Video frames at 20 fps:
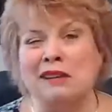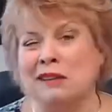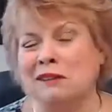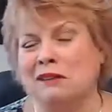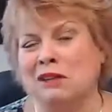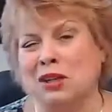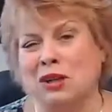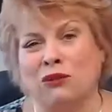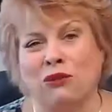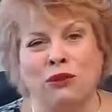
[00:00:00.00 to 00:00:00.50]

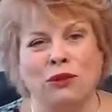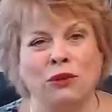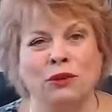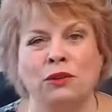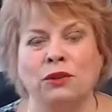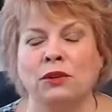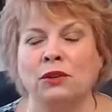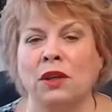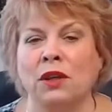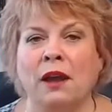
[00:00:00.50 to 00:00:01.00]

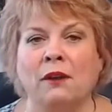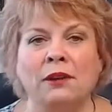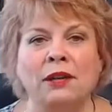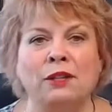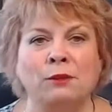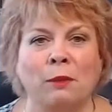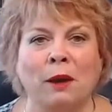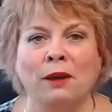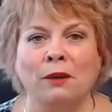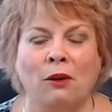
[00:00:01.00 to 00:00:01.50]
Different
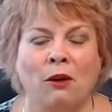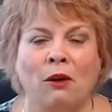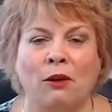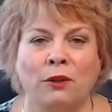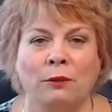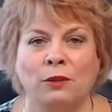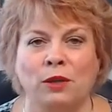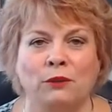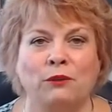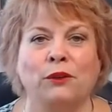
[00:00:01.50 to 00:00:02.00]
counties might call
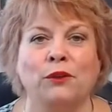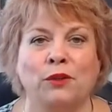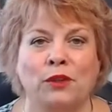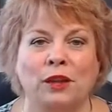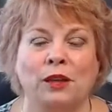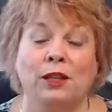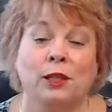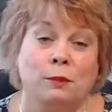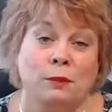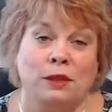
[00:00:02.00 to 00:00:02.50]
them different
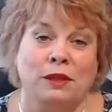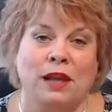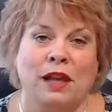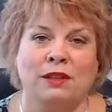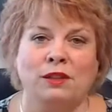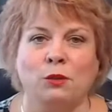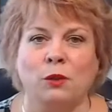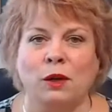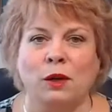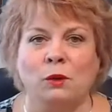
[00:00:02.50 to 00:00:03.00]
things, but
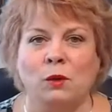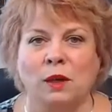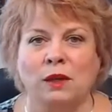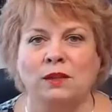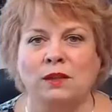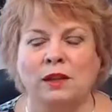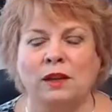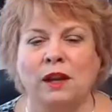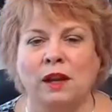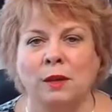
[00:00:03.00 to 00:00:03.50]
that's what it
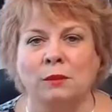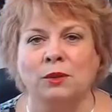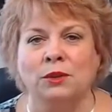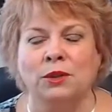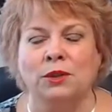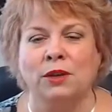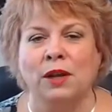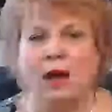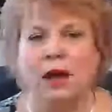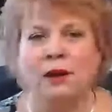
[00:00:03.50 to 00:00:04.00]
was at
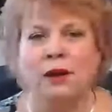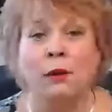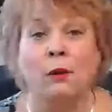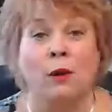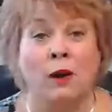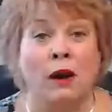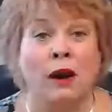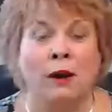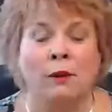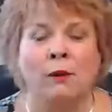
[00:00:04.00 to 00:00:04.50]
Hamilton County
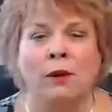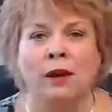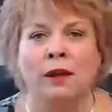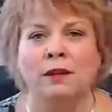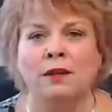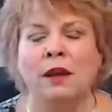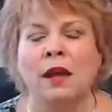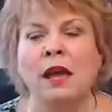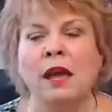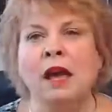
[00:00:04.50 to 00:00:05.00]
where I
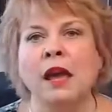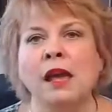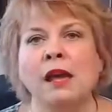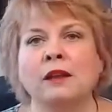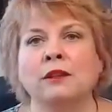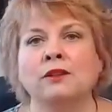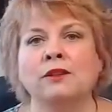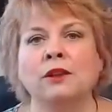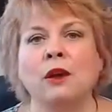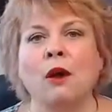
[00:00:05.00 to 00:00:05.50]
went.
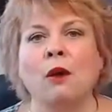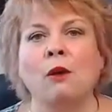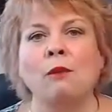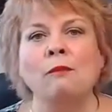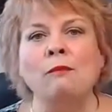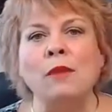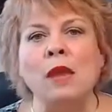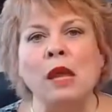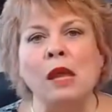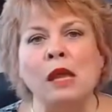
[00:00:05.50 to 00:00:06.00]

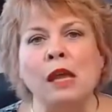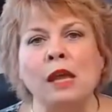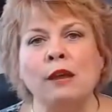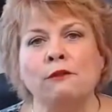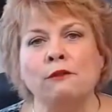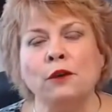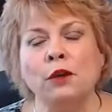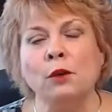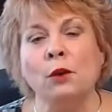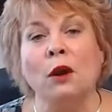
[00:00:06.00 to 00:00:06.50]
So
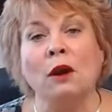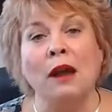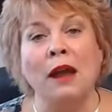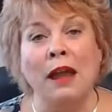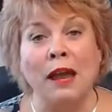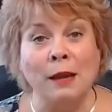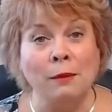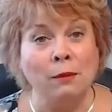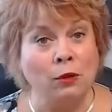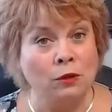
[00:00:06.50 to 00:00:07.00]
if you are
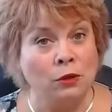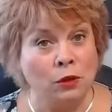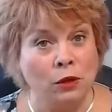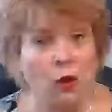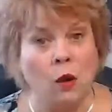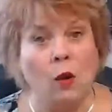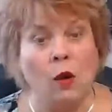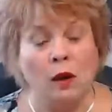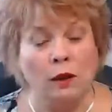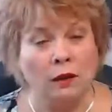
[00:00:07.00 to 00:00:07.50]
able to
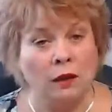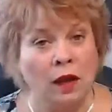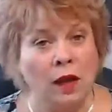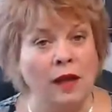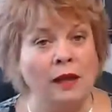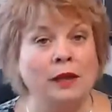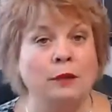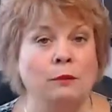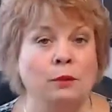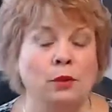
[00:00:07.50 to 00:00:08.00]
go
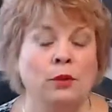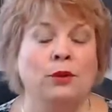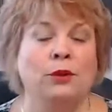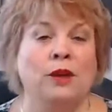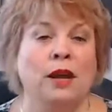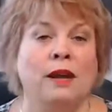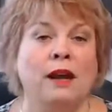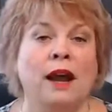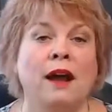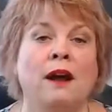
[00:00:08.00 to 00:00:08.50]
online and pull
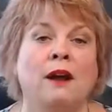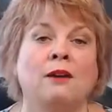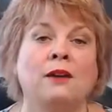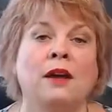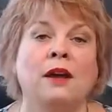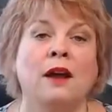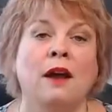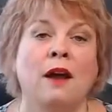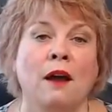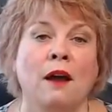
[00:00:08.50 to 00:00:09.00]
that up,
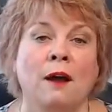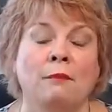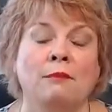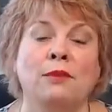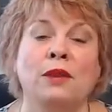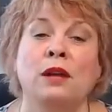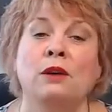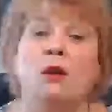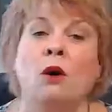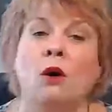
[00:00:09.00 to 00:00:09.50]

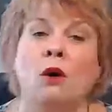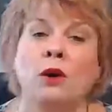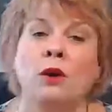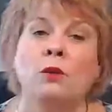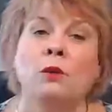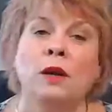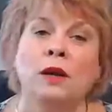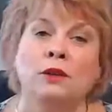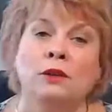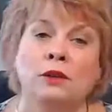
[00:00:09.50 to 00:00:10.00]
then all you
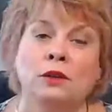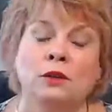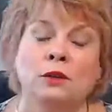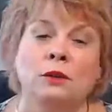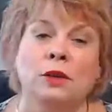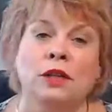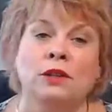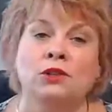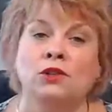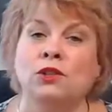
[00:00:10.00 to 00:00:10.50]
want to do
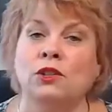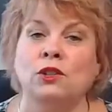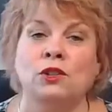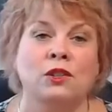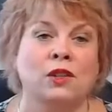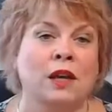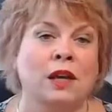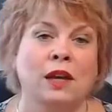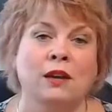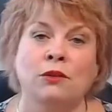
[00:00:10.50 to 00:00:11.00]
is just
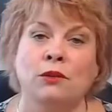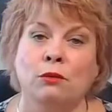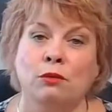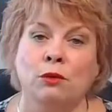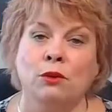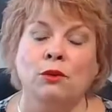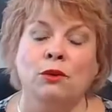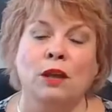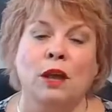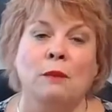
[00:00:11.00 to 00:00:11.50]
scan
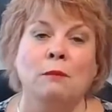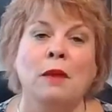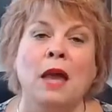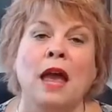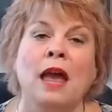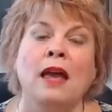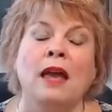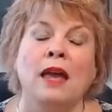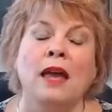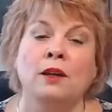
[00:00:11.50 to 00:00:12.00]
through them,
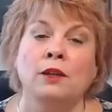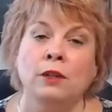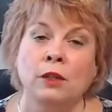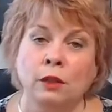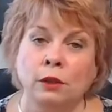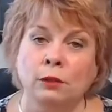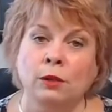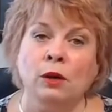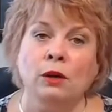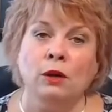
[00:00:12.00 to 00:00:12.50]
and
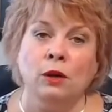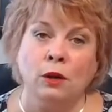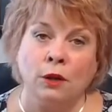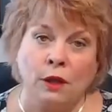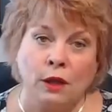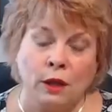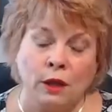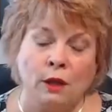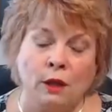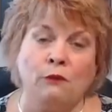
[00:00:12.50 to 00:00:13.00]
you are
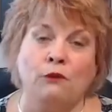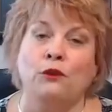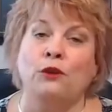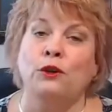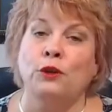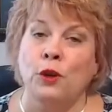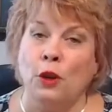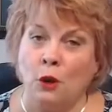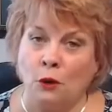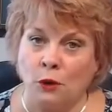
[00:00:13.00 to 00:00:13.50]
looking for
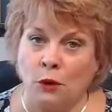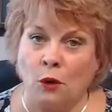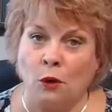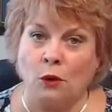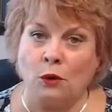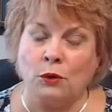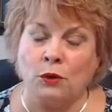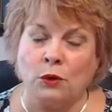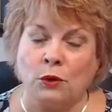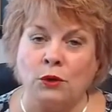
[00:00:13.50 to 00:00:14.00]
note
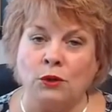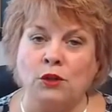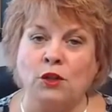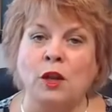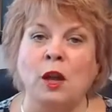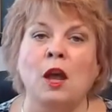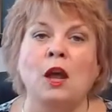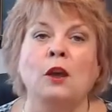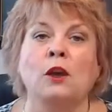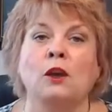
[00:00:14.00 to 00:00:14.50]
holders
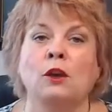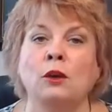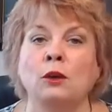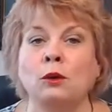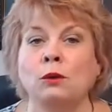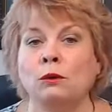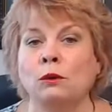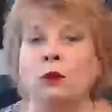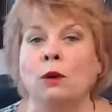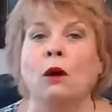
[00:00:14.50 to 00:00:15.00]

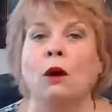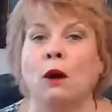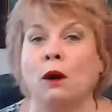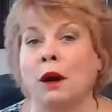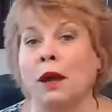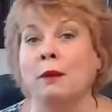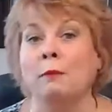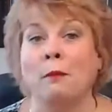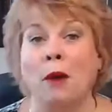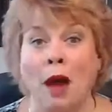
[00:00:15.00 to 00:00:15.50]
who are
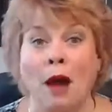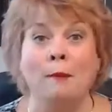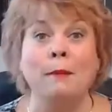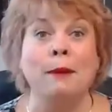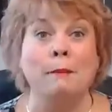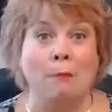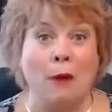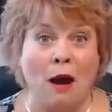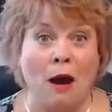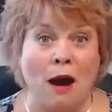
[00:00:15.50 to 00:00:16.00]
like mom
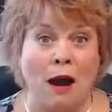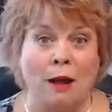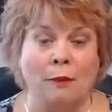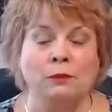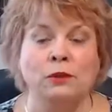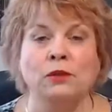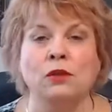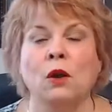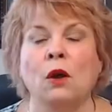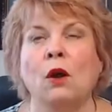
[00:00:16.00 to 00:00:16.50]
and
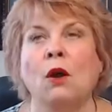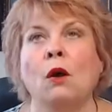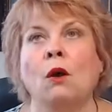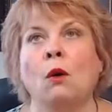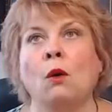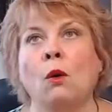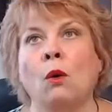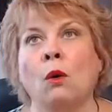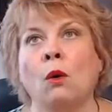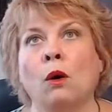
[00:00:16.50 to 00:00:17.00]
pops,
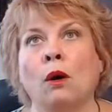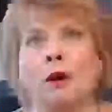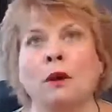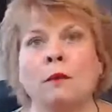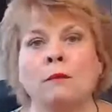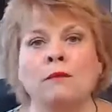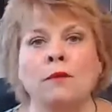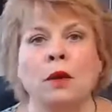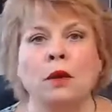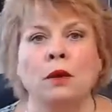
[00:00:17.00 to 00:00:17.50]
or
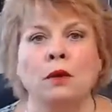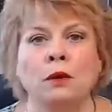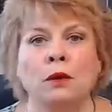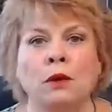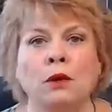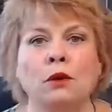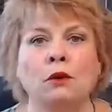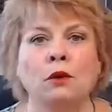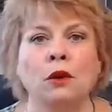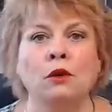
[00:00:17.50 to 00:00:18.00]

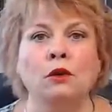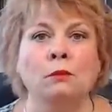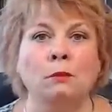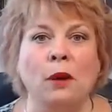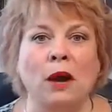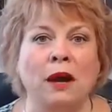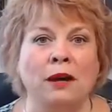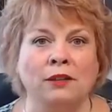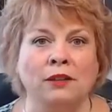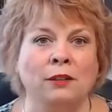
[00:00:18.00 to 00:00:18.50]
who
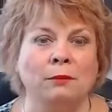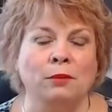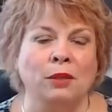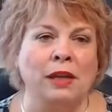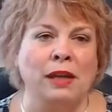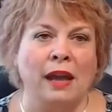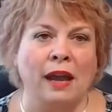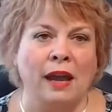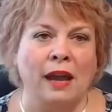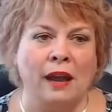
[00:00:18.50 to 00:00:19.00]

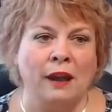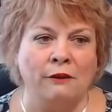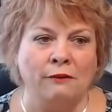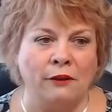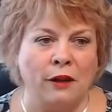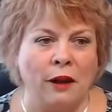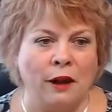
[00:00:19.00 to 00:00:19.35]
possibly have